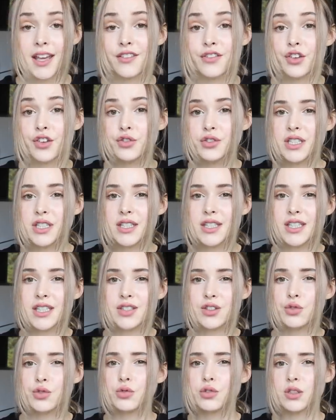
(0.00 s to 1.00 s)
If using
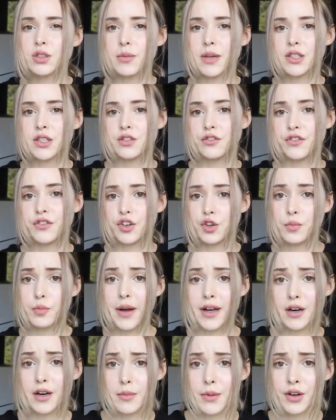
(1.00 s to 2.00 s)
these tools makes you feel
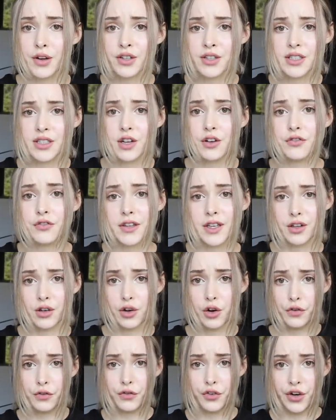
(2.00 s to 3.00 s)
better about yourself, then
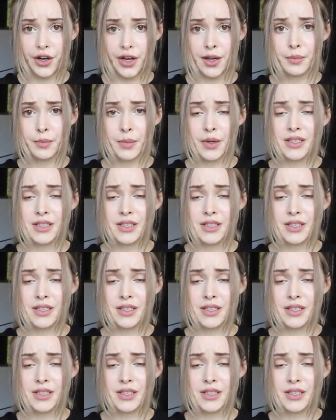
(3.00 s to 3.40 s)
go for it.